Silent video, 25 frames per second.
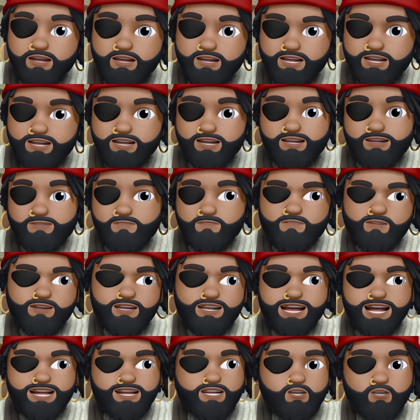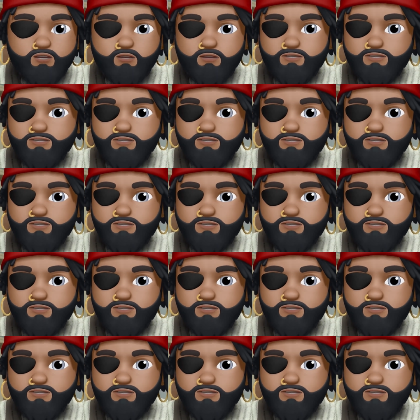this place you